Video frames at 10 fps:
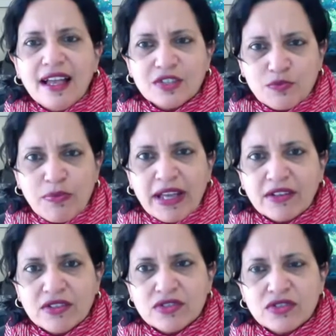as
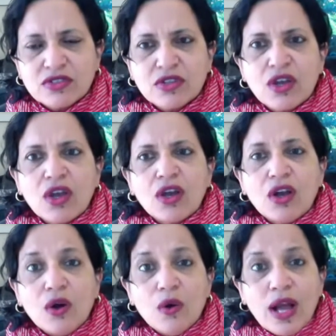beggars.
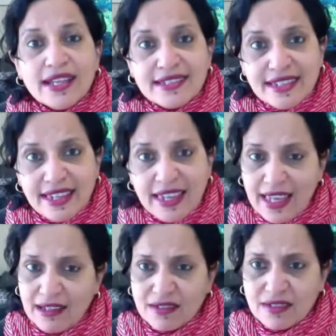Go as
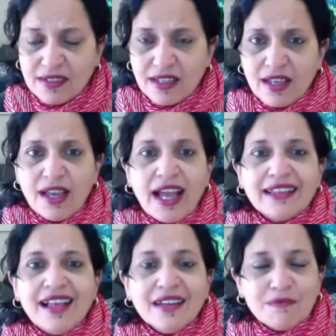kings.
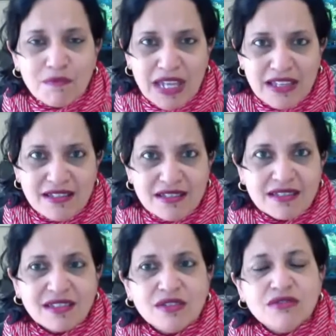And that
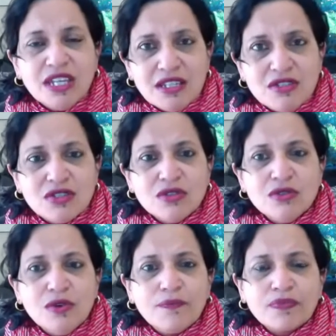means you need
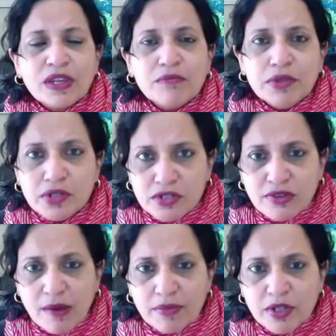to
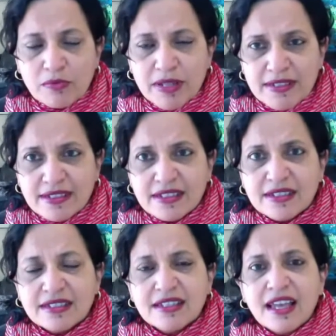bootstrap your
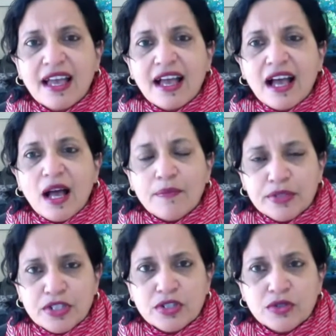business
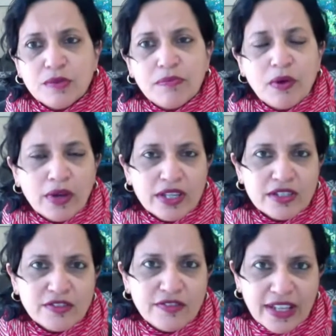up to a
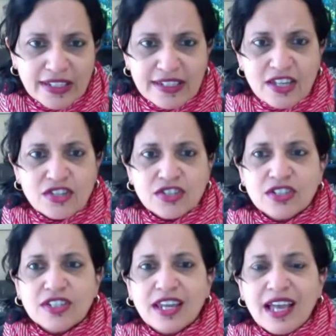point of
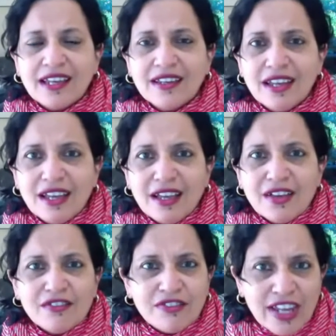validation and
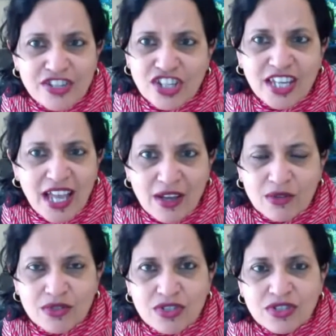fleshing
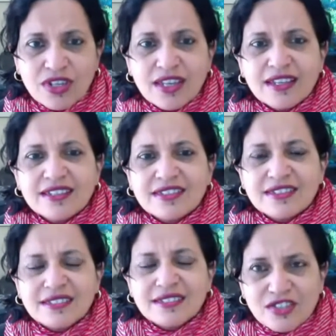out
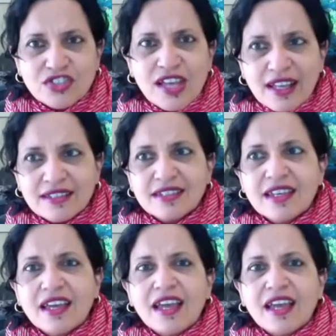such that